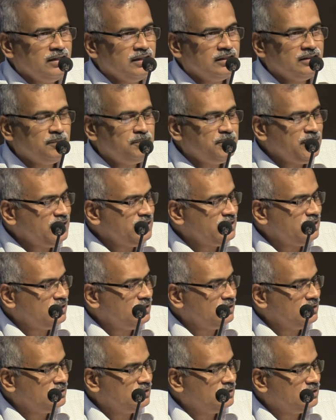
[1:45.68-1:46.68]
The
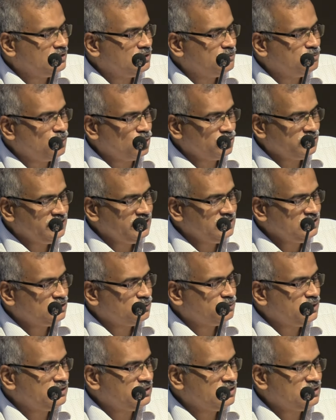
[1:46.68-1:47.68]
period the book
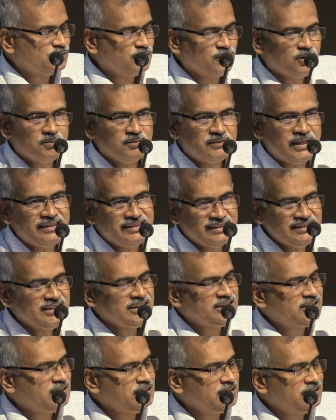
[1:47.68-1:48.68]
deals with is from
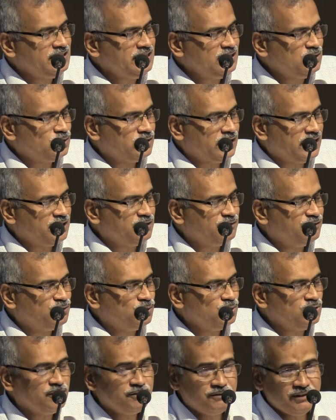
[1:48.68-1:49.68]
1963 to
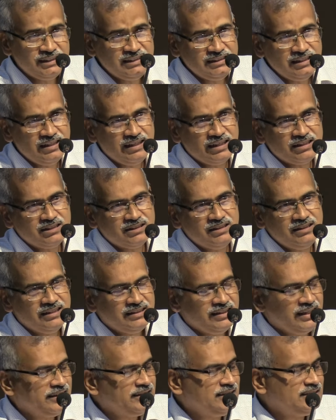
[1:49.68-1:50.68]
94, the first election
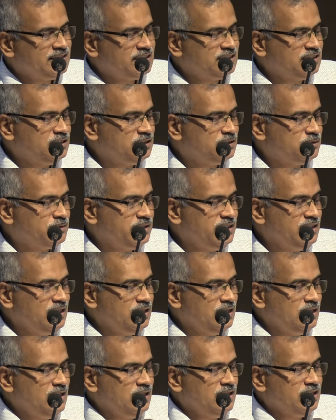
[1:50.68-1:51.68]
in 1963
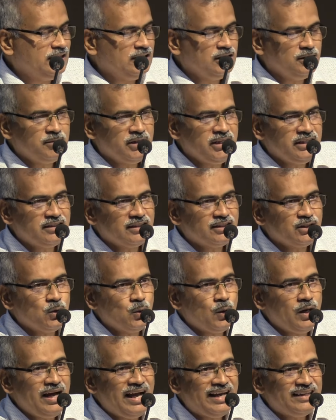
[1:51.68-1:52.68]
in liberated
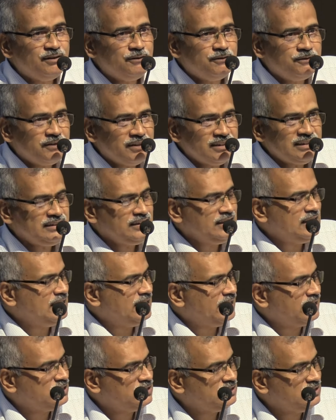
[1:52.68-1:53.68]
Goa, and the first
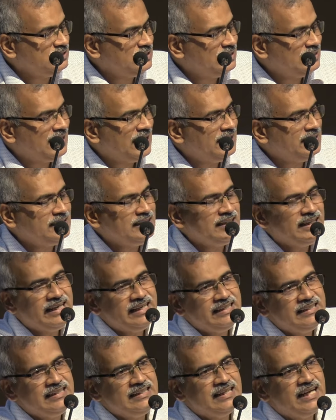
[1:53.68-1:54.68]
election in
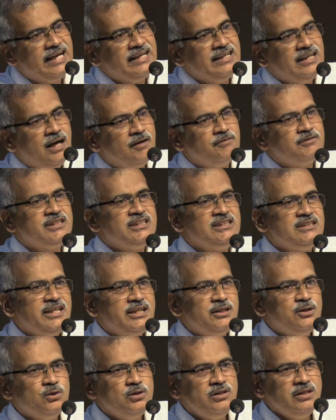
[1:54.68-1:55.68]
1989 after
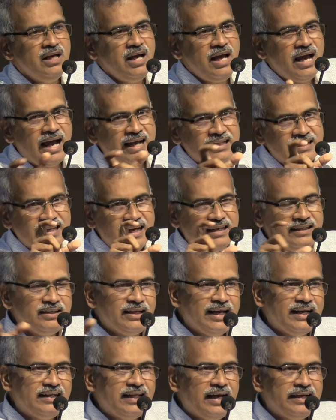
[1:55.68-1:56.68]
statehood, and that
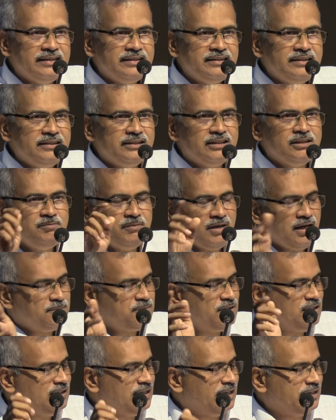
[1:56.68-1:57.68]
entire term
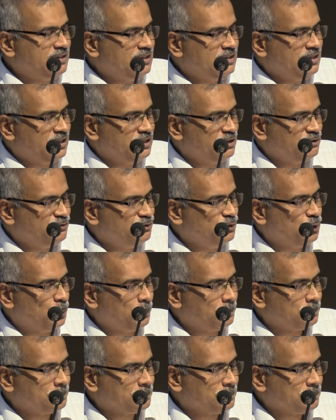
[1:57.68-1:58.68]
up till 1994.
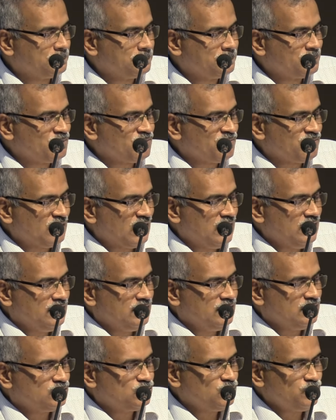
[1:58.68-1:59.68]

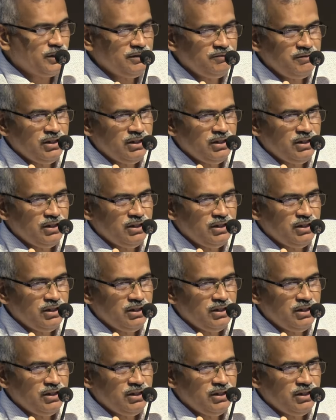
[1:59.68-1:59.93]
So when